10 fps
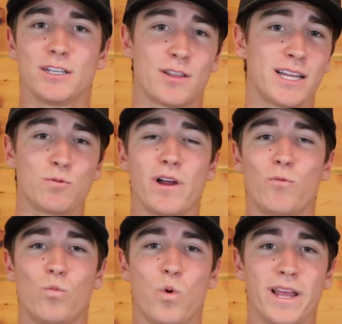So that's why
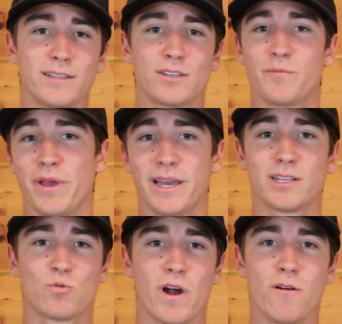winds are big
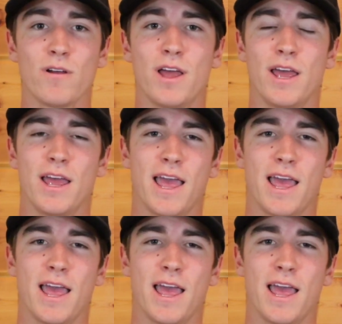as well.